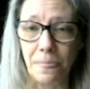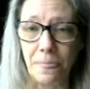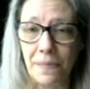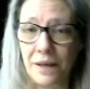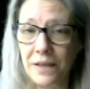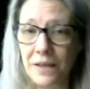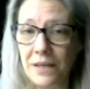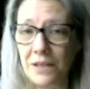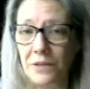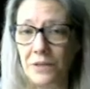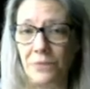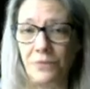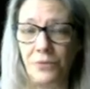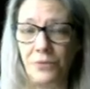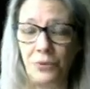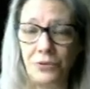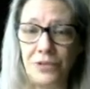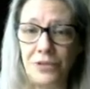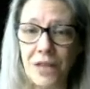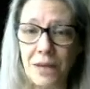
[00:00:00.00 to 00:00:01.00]
like in a
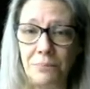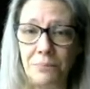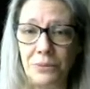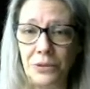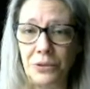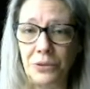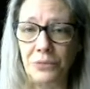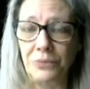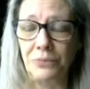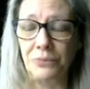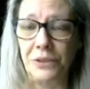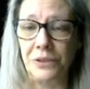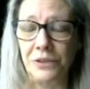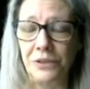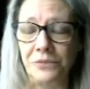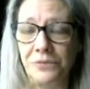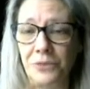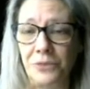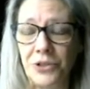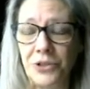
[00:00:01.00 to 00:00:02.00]
full tableau wheel of
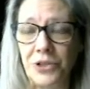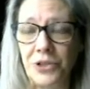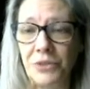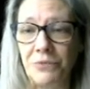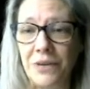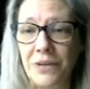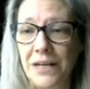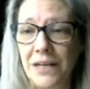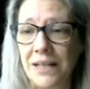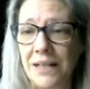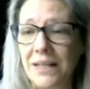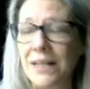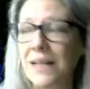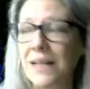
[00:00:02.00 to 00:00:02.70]
fortune reading